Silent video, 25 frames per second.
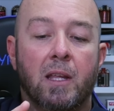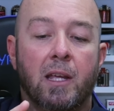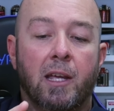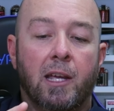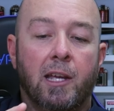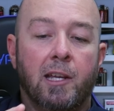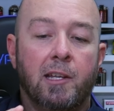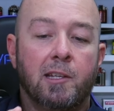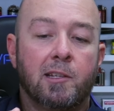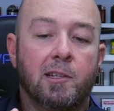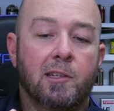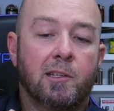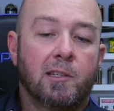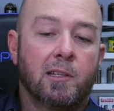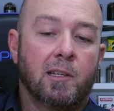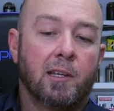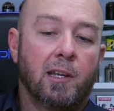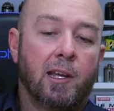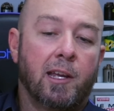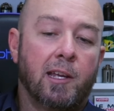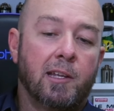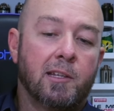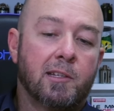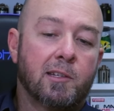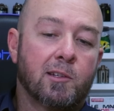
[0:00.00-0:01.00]
his
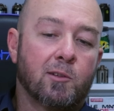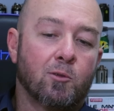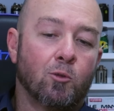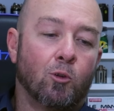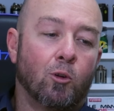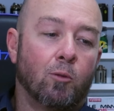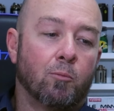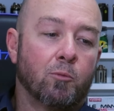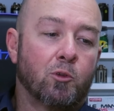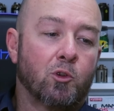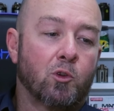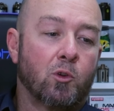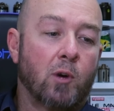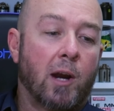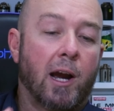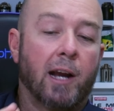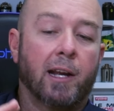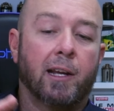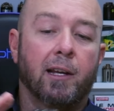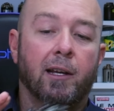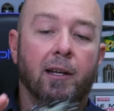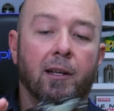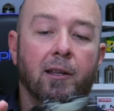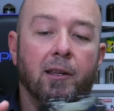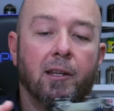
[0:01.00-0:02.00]
Storm
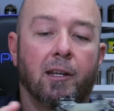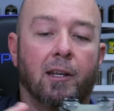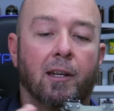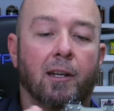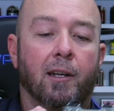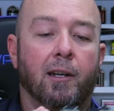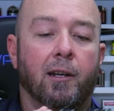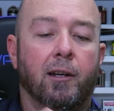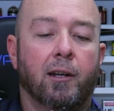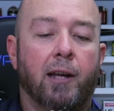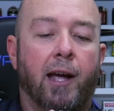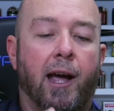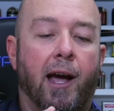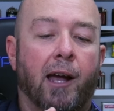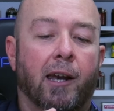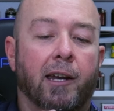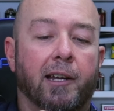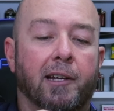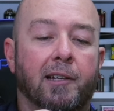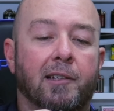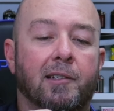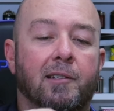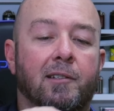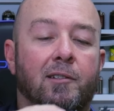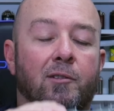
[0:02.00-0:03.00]
truck that
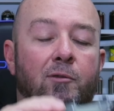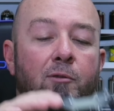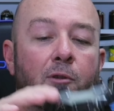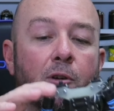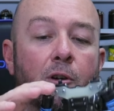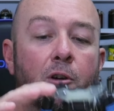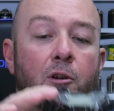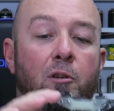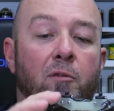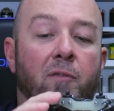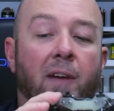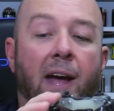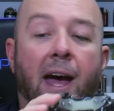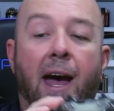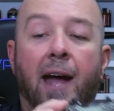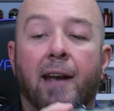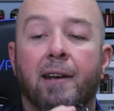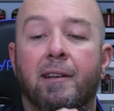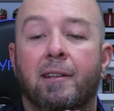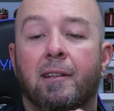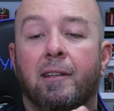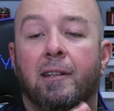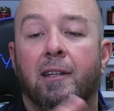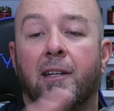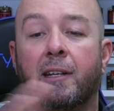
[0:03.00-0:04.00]
Alex drove
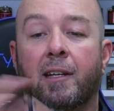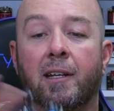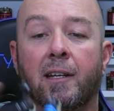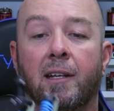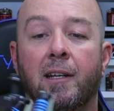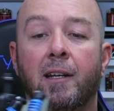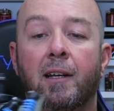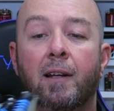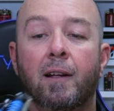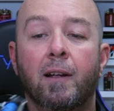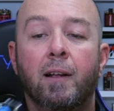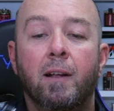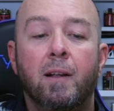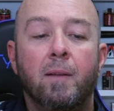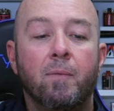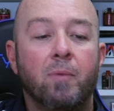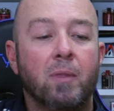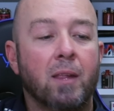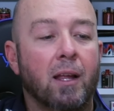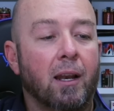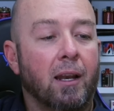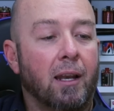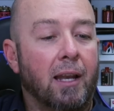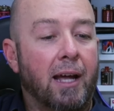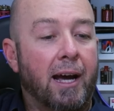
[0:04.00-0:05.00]
at the
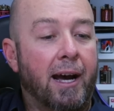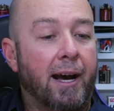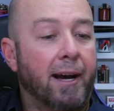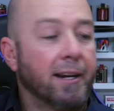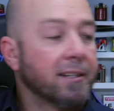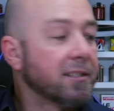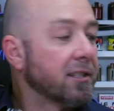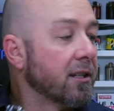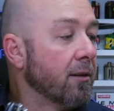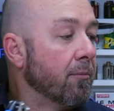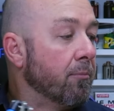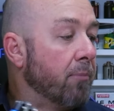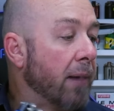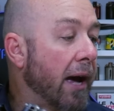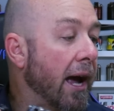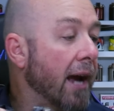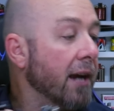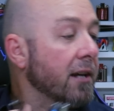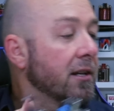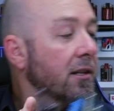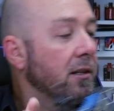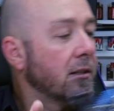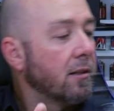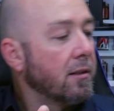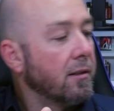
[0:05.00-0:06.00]
last
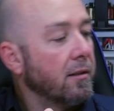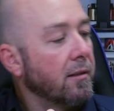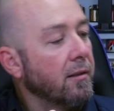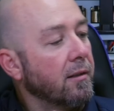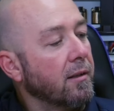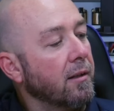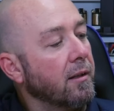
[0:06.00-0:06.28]
bash